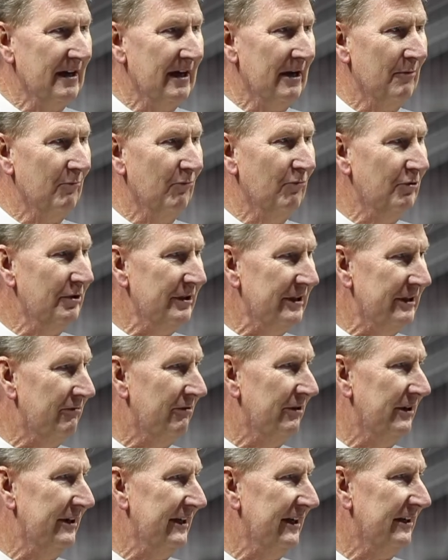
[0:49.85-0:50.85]
I'm really,
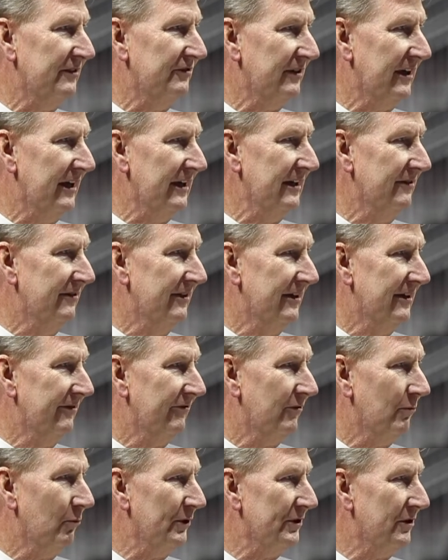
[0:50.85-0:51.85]
really excited
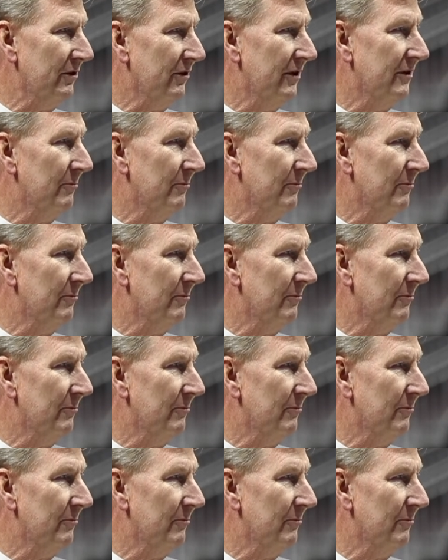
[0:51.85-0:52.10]
for what they're going